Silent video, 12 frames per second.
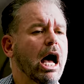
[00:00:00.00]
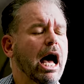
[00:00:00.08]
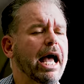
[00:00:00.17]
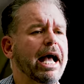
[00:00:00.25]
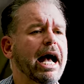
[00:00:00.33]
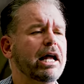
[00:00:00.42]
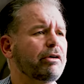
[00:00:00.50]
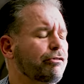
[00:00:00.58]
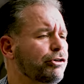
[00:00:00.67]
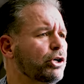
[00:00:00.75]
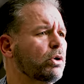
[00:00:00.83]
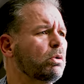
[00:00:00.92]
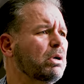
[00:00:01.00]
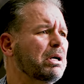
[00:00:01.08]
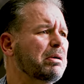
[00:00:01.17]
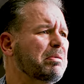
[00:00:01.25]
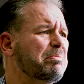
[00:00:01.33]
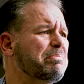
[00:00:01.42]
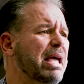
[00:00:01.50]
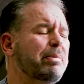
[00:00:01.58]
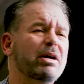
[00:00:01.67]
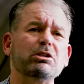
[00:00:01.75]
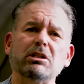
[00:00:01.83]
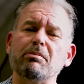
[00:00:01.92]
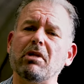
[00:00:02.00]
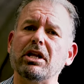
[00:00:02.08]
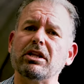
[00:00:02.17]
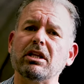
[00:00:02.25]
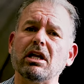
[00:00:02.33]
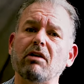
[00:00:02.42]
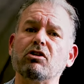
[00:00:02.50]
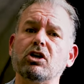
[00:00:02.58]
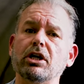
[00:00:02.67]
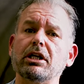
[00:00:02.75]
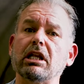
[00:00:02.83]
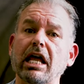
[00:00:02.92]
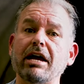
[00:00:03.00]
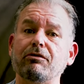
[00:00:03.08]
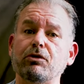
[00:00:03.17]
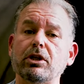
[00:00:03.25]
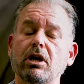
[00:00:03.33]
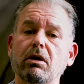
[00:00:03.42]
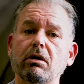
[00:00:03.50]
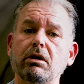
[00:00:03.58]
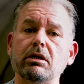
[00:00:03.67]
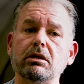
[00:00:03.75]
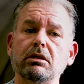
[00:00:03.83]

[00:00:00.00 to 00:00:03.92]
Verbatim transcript: I had a few, maybe it was a month of good life with her.